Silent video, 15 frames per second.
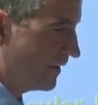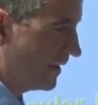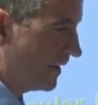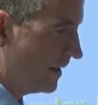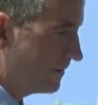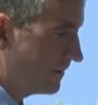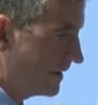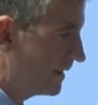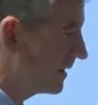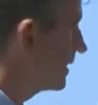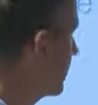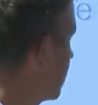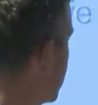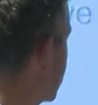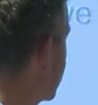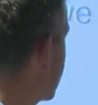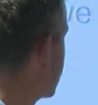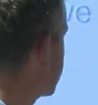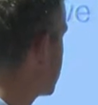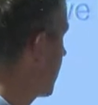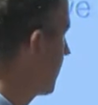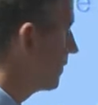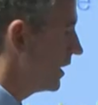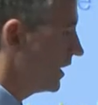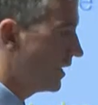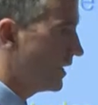uh, up in, in Glasgow.